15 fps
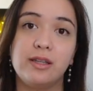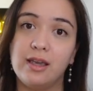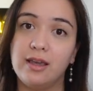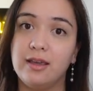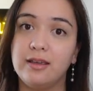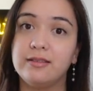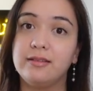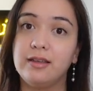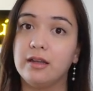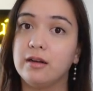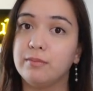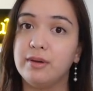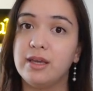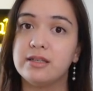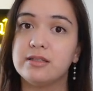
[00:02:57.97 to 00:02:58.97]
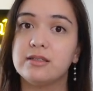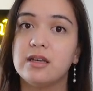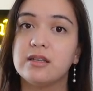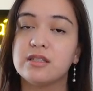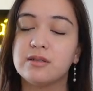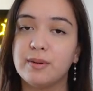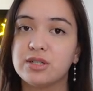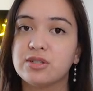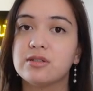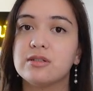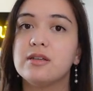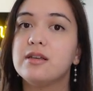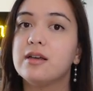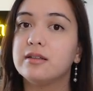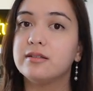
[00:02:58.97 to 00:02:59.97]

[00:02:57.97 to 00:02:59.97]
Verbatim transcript: a database, especially a